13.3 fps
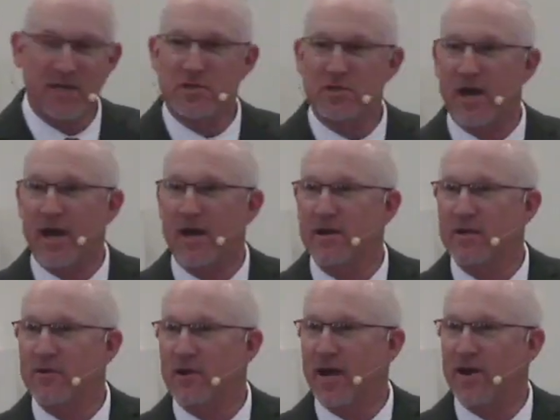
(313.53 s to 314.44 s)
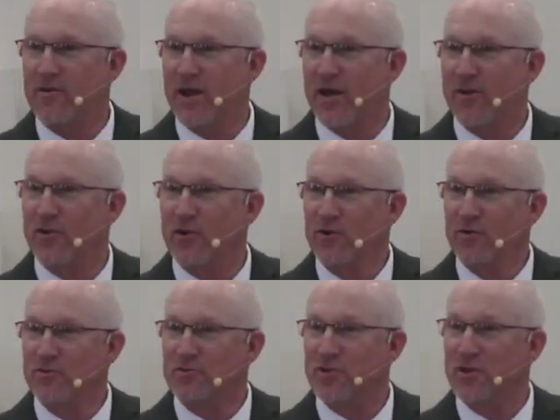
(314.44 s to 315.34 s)
you out of here right around
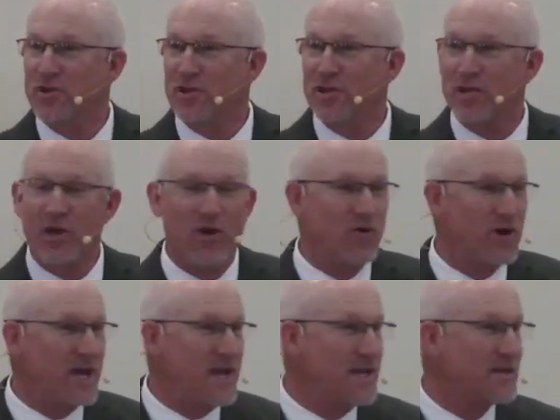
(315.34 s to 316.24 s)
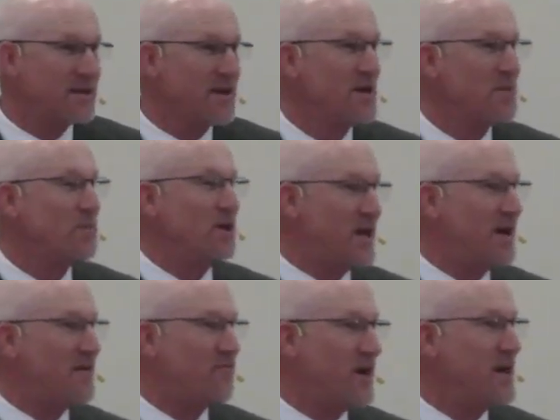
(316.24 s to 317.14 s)
noon so you can go eat, but
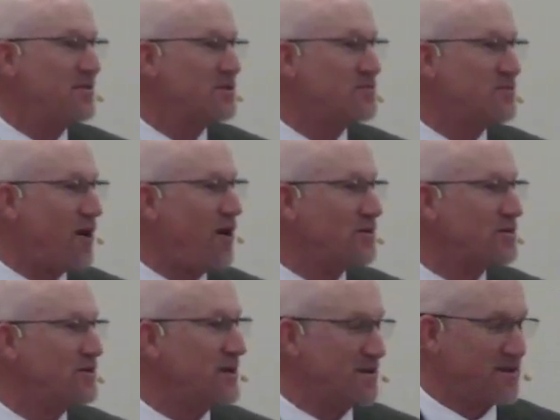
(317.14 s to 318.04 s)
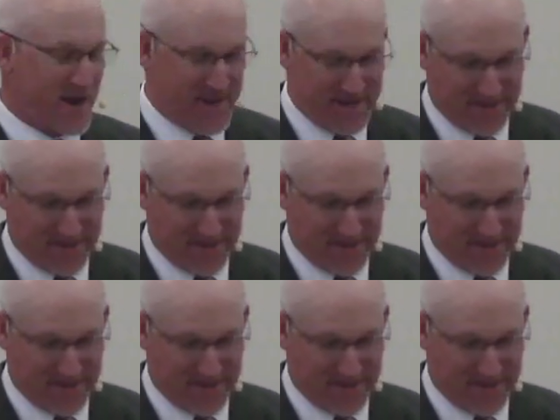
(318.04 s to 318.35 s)
that faith is faltering, right?